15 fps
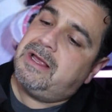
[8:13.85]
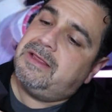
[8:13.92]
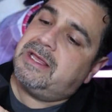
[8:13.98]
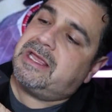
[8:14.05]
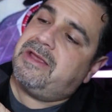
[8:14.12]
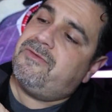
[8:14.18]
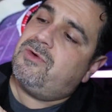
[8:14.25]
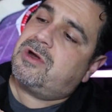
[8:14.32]
They
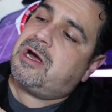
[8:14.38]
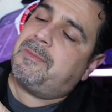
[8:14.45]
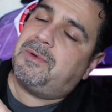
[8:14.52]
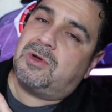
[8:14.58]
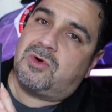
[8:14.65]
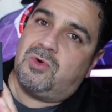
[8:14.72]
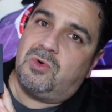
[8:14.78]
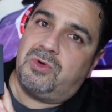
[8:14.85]
give you a couple
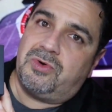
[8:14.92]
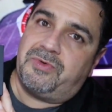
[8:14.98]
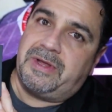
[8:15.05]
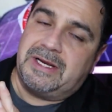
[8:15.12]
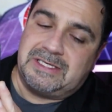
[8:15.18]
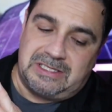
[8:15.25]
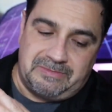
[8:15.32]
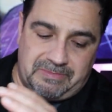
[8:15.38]
of cool little
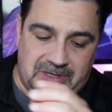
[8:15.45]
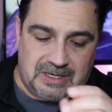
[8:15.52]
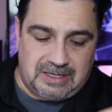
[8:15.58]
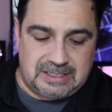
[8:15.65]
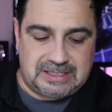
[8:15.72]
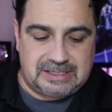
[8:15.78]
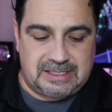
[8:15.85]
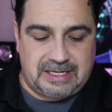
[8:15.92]
things in the
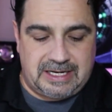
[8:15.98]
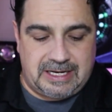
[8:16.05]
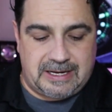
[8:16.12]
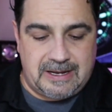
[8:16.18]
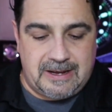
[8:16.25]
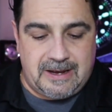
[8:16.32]
box, like